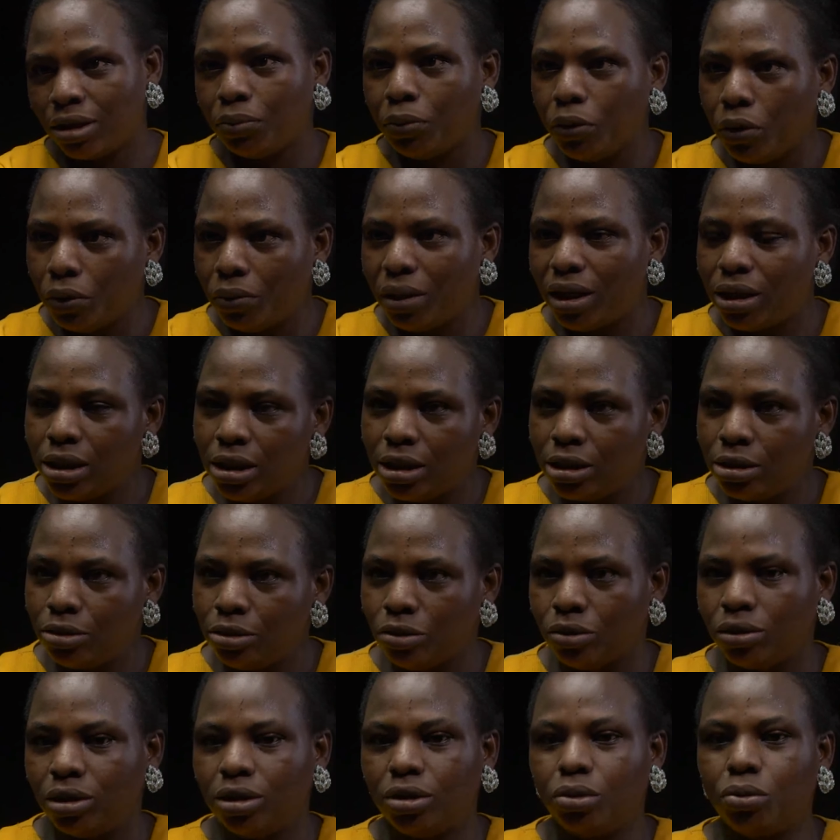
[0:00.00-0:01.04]
Maybe your wedding is
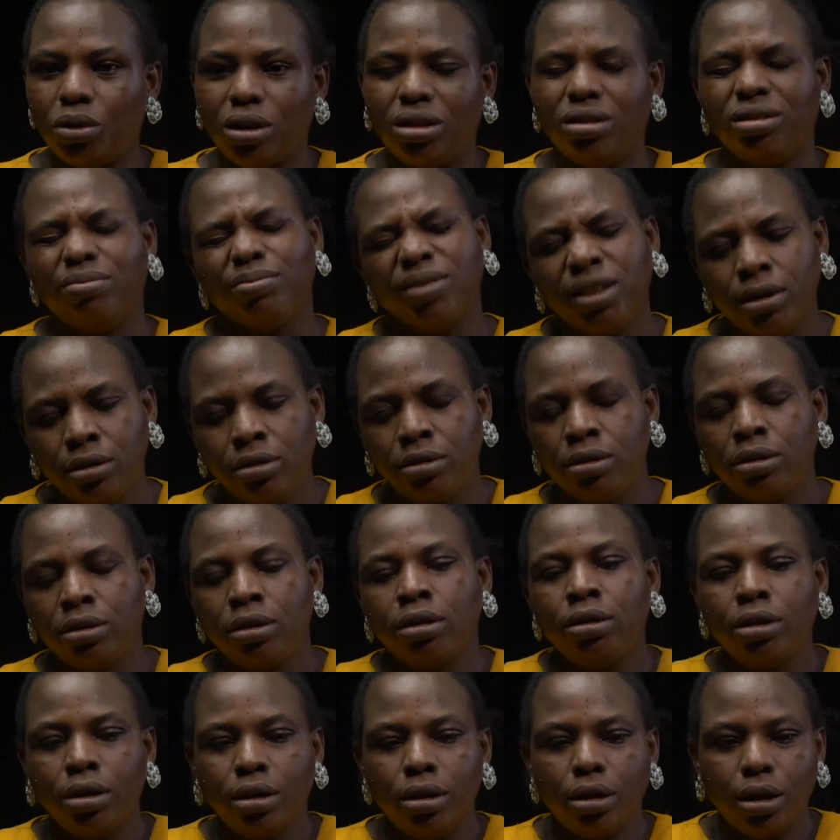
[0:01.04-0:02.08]
on the way.
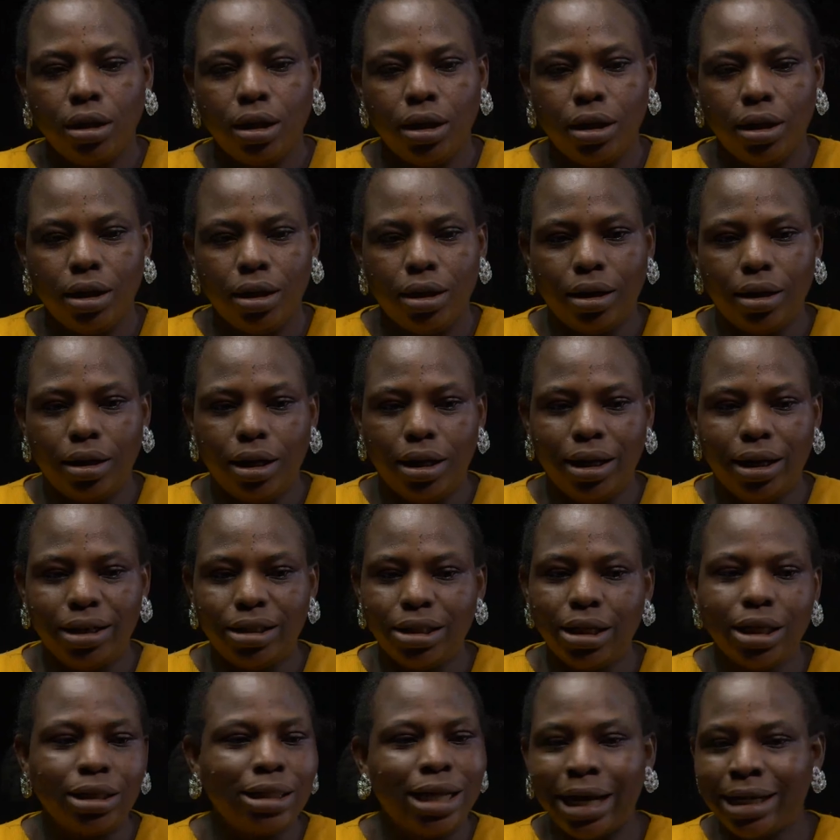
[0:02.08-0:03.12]
I
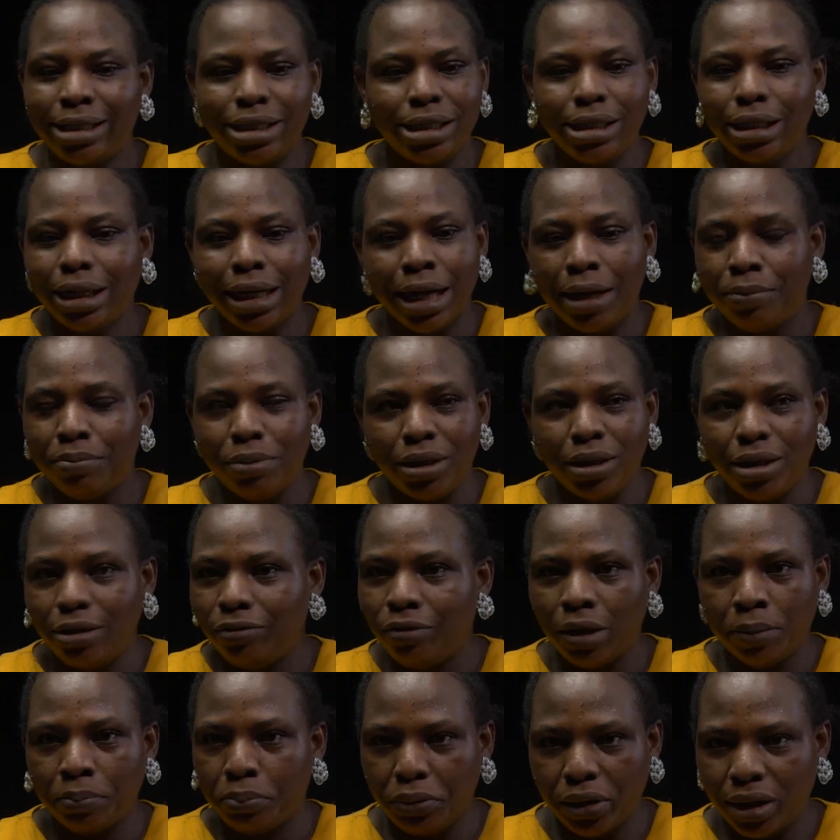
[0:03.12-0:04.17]
said, I still can't
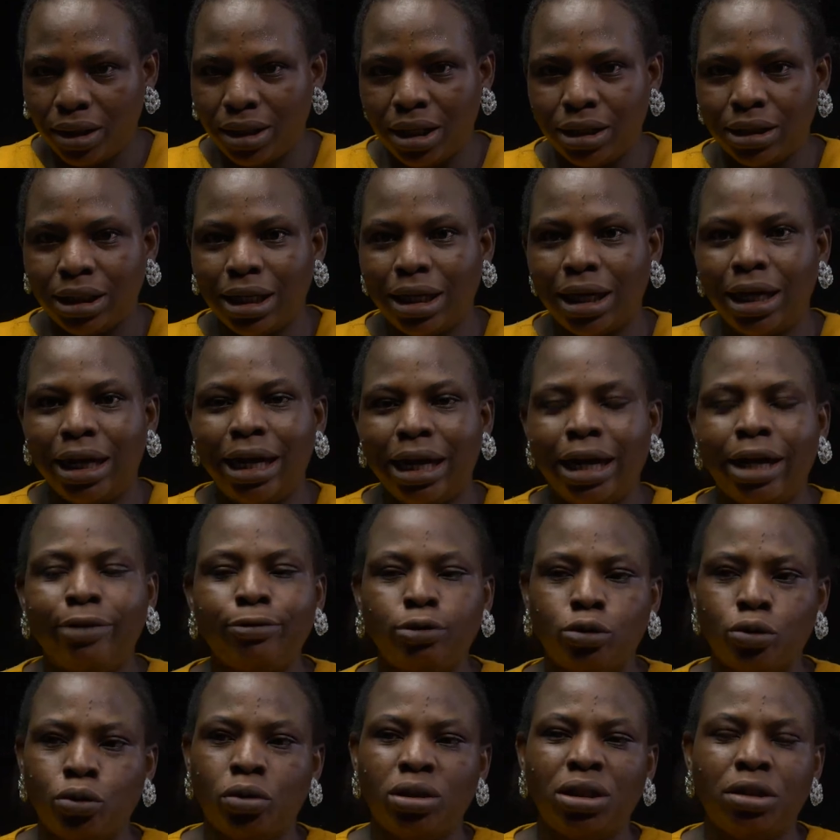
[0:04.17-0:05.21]
believe I'm pregnant. That I have
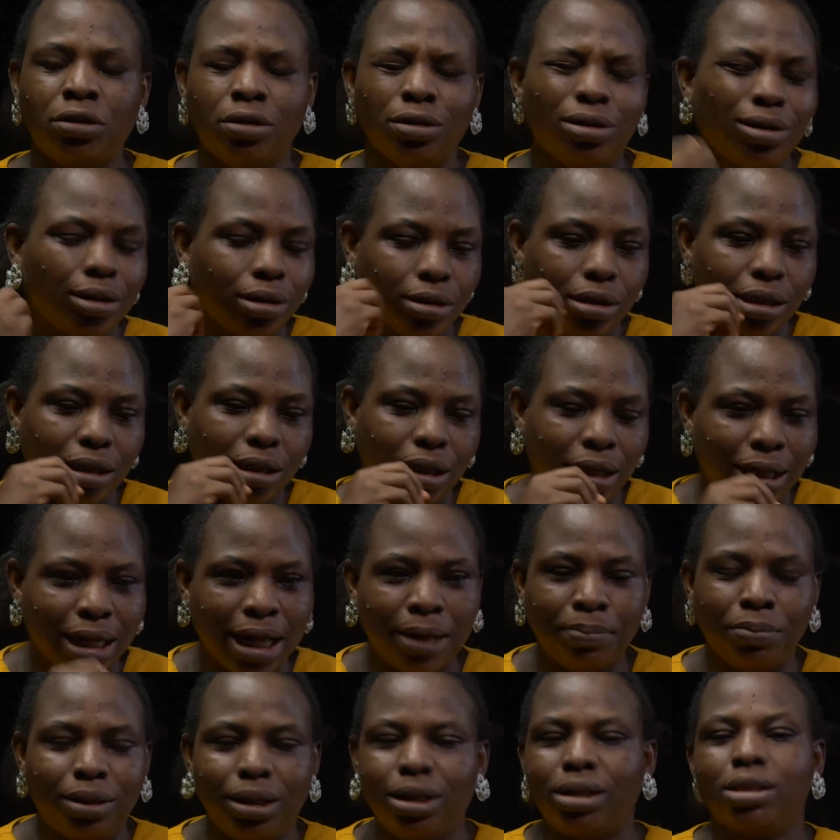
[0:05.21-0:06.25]
to run a, a
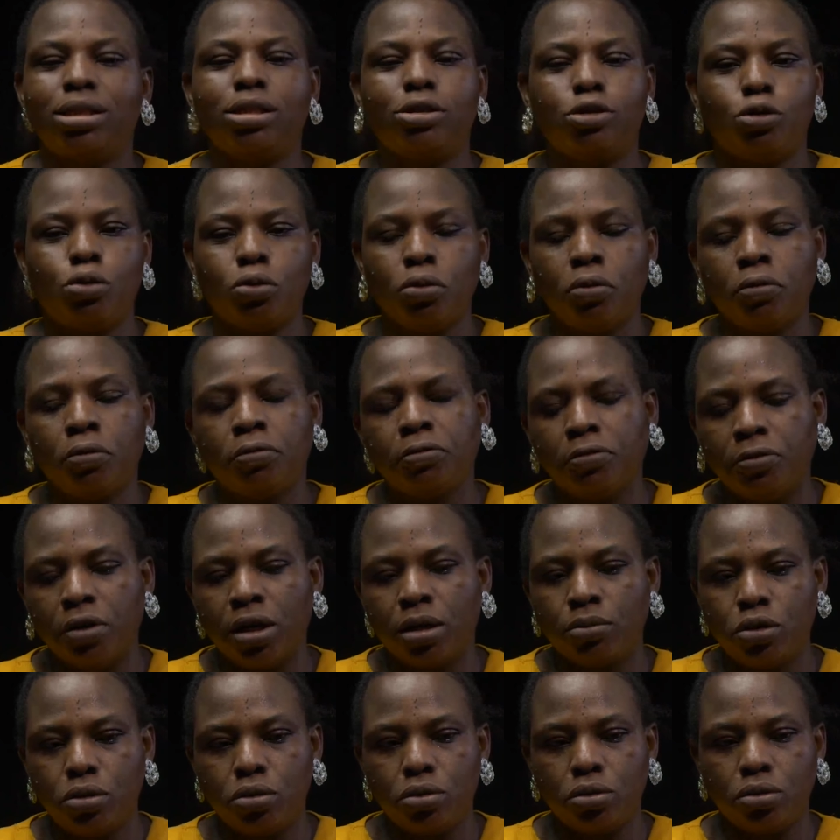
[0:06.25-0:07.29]
lab test to
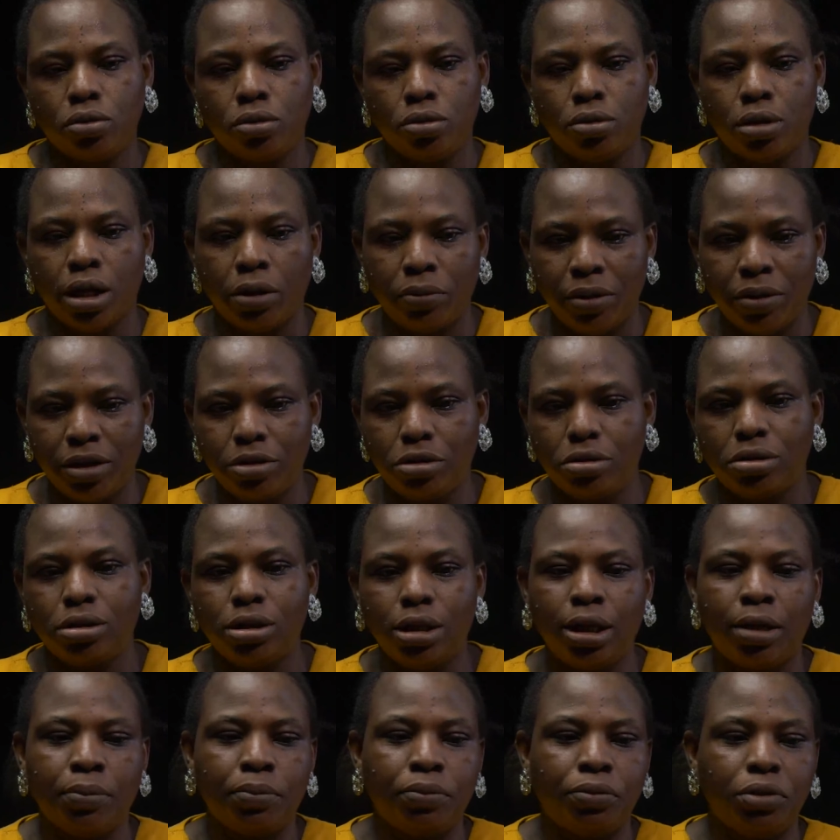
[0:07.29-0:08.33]
confirm. So I went to
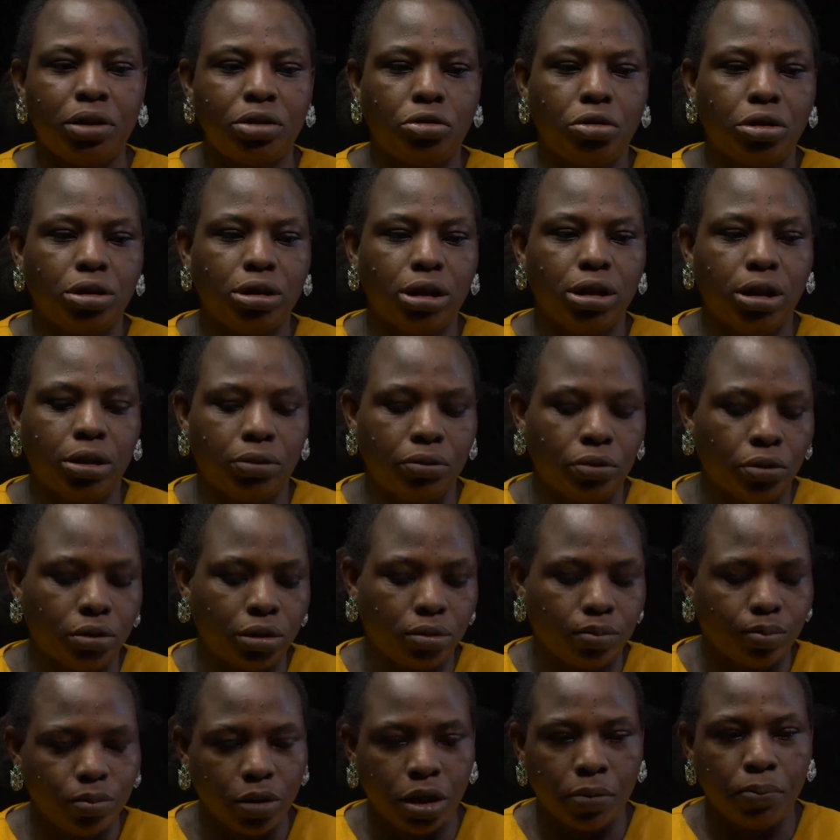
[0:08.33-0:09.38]
the laboratory. They
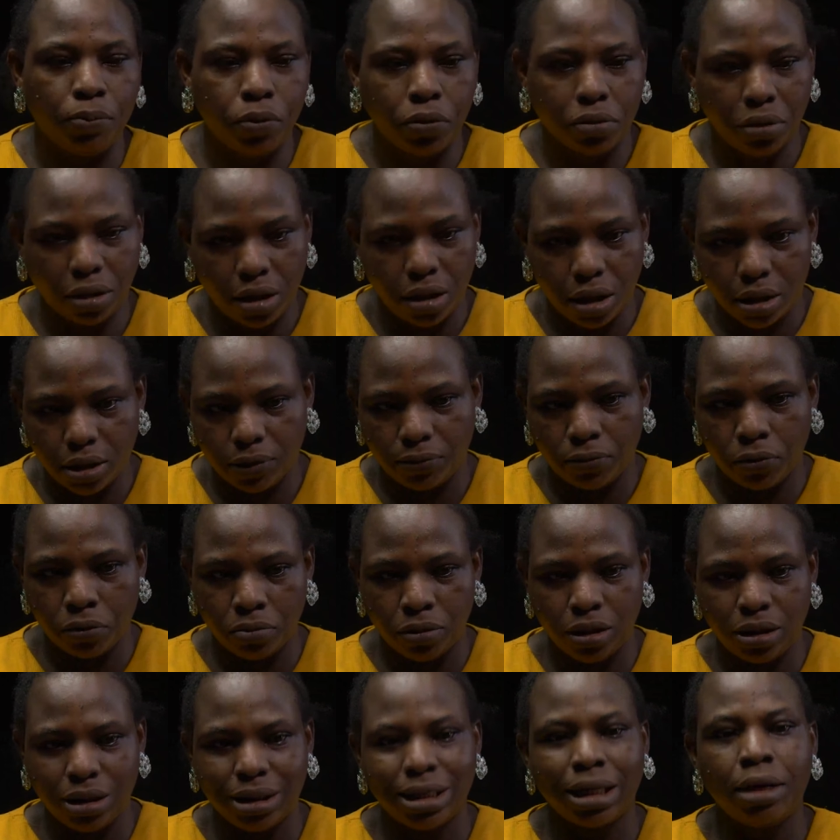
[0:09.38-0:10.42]
run a blood test for
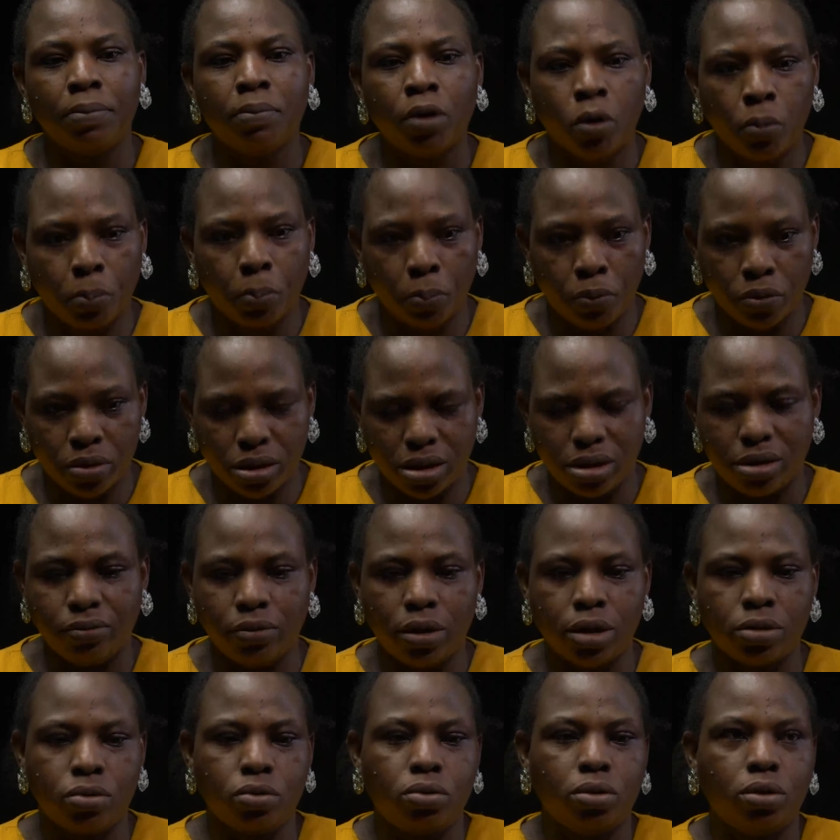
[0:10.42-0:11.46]
me. It came out positive
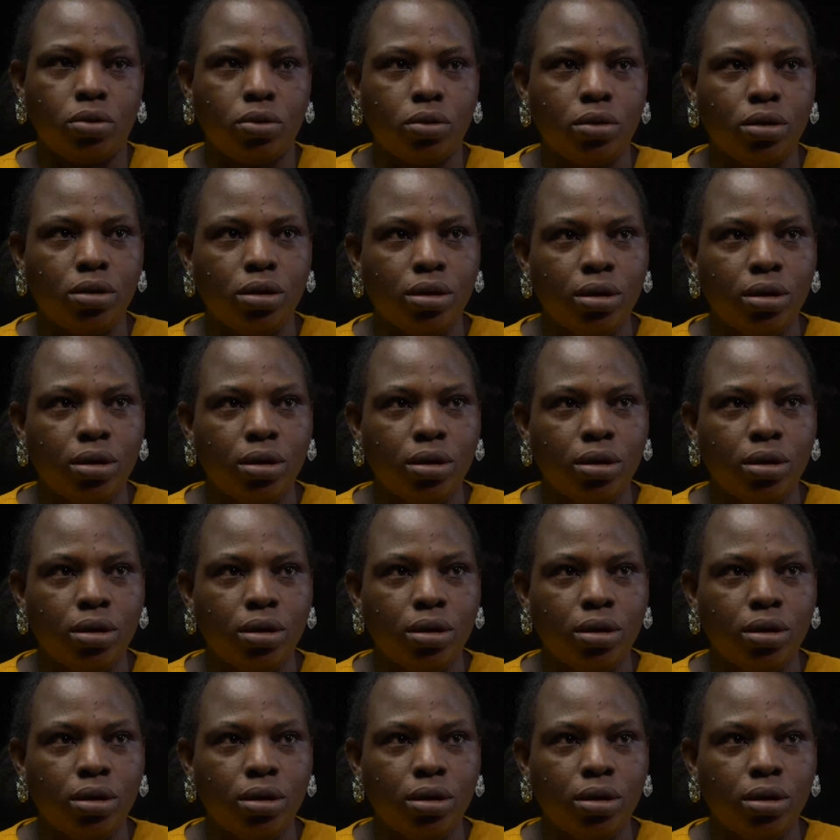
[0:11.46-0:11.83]
as well.